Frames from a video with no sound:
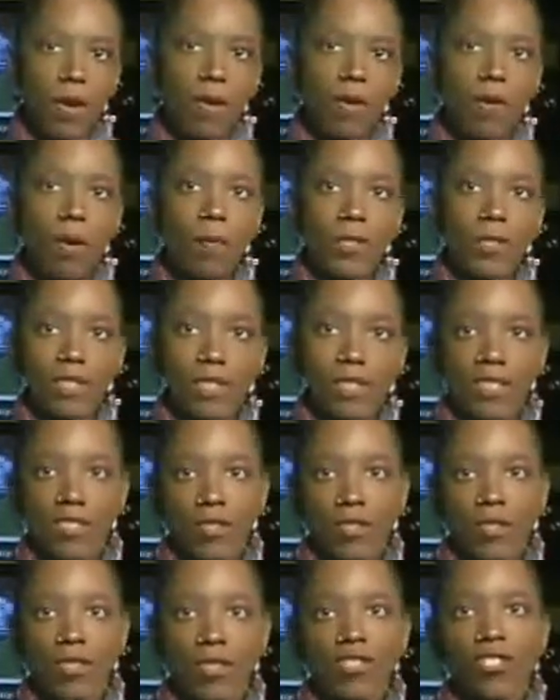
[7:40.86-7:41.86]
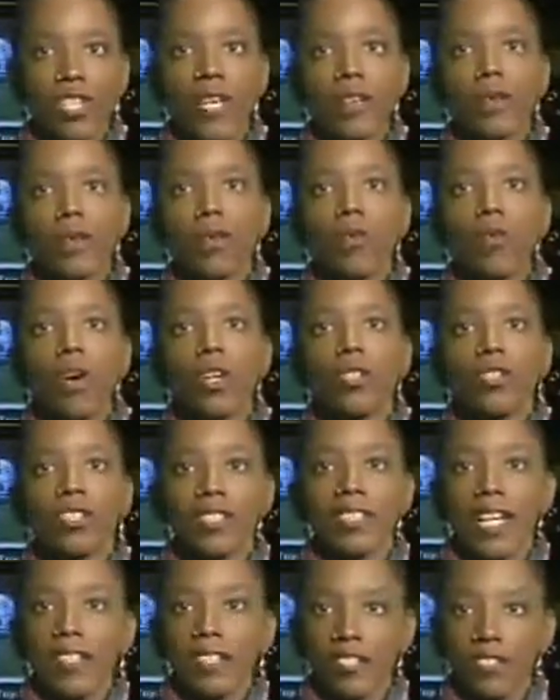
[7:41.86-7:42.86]
Former Solicitor General
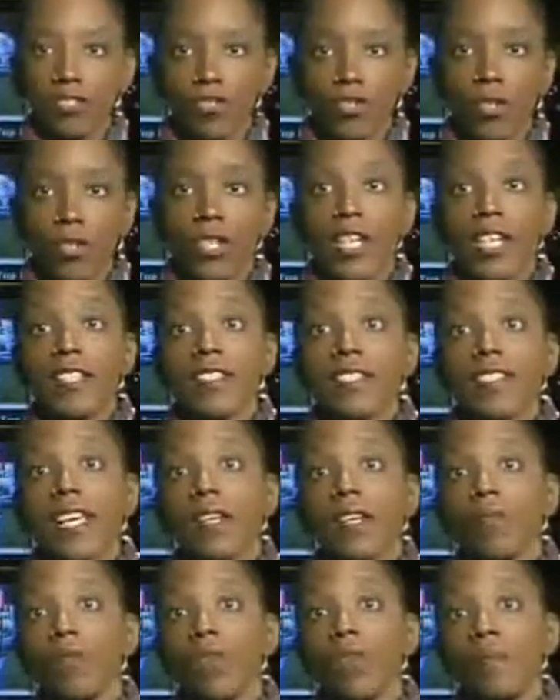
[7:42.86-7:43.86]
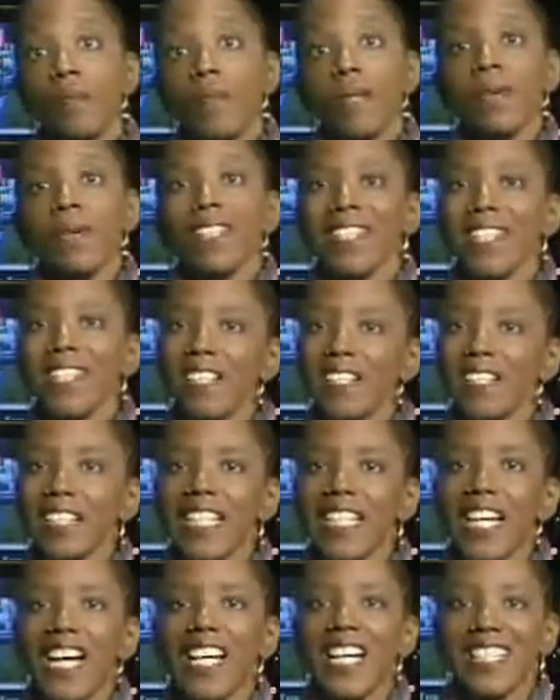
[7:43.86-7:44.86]
Walter Dellinger said it would be
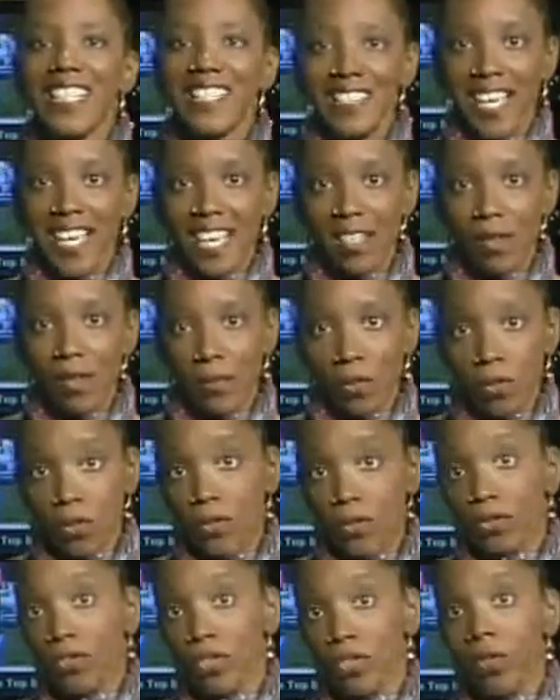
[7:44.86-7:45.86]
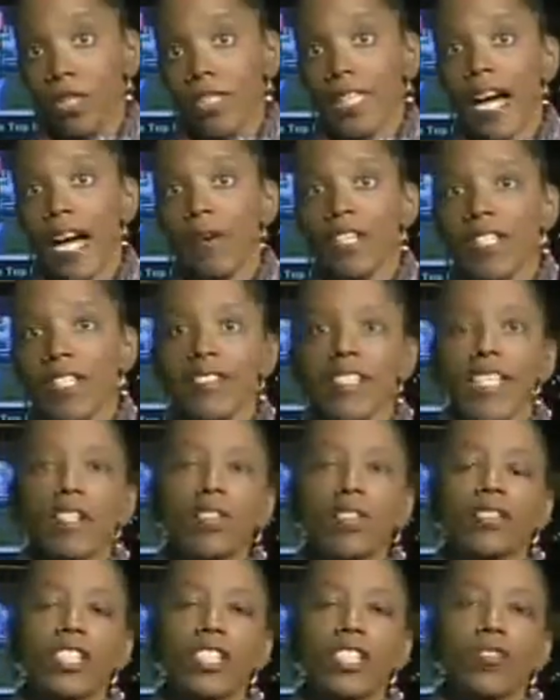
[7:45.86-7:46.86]
politically untenable to allow a
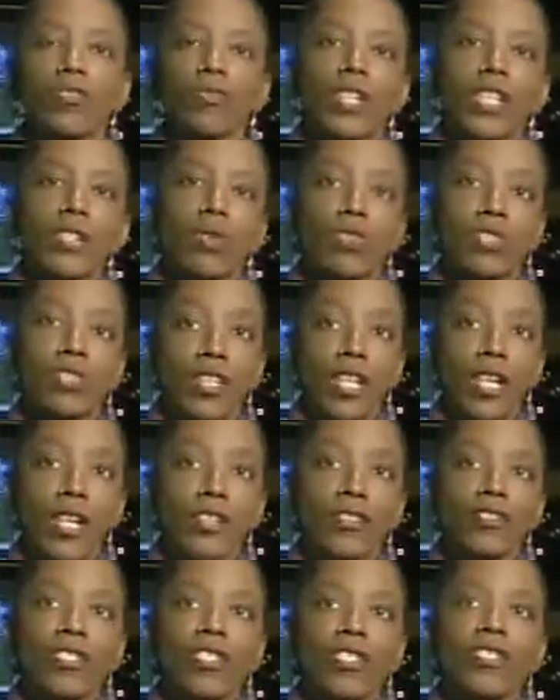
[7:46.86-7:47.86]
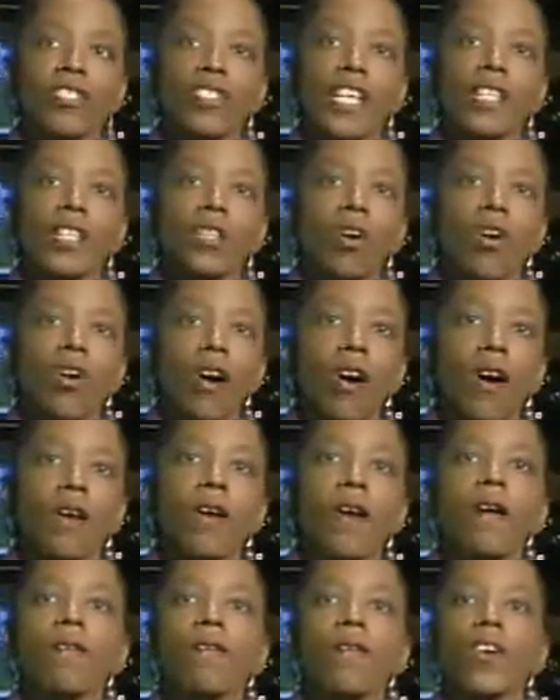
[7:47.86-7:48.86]
single district judge to set
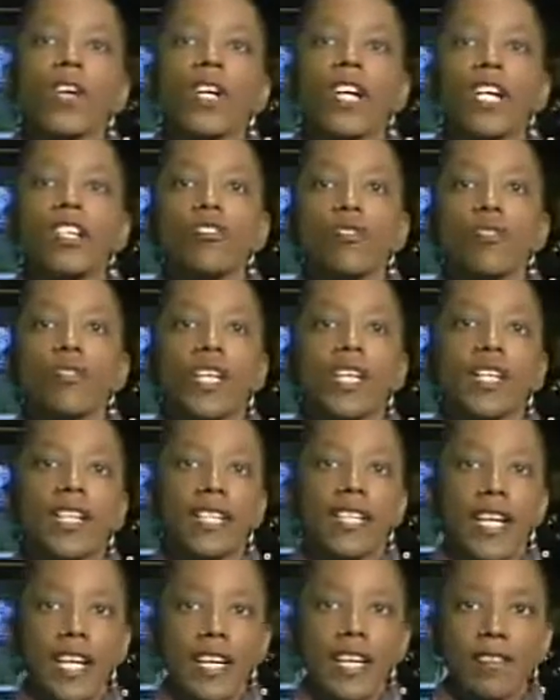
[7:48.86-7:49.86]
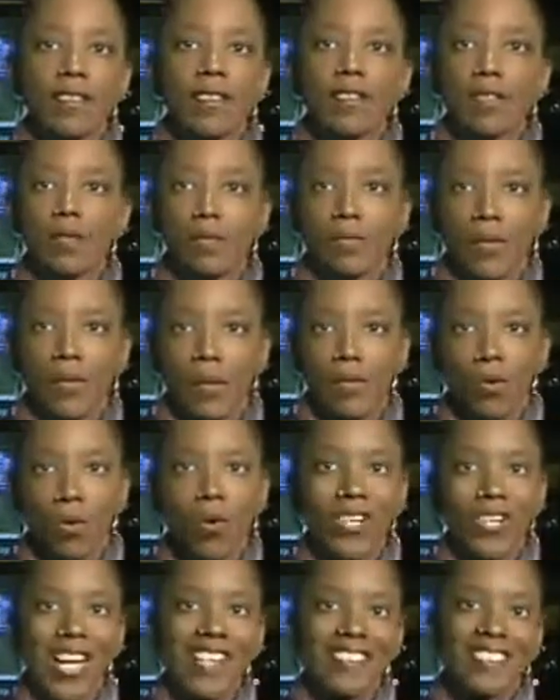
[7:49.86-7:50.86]
law for a country in a case the Supreme
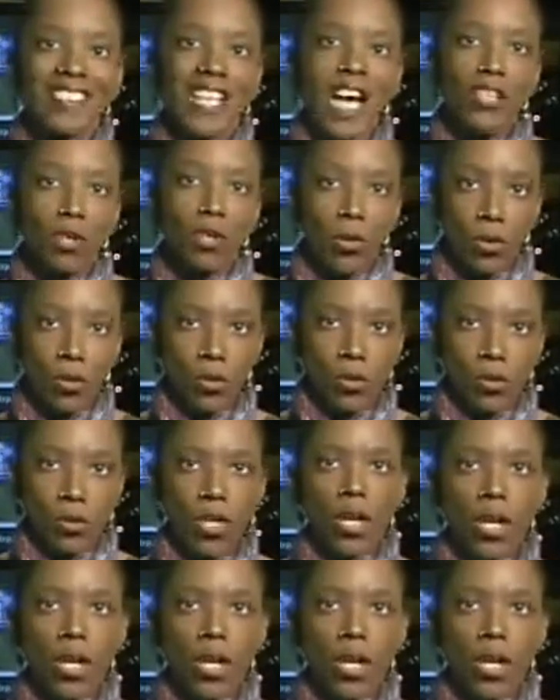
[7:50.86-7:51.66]
Court has not heard.